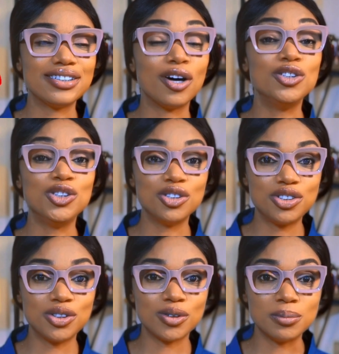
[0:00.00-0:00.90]
on
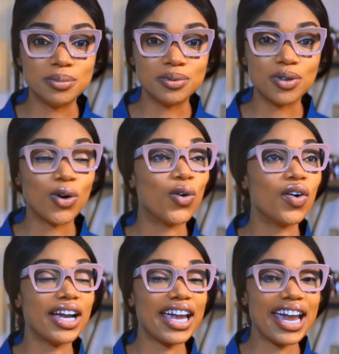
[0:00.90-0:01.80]
YouTube or
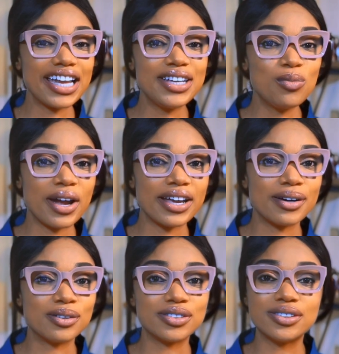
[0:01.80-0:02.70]
anywhere
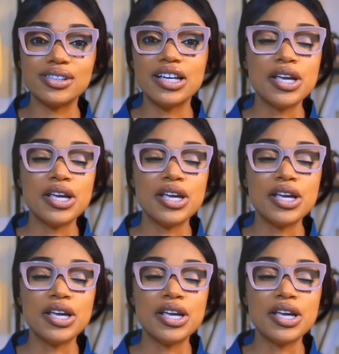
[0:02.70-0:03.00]
else,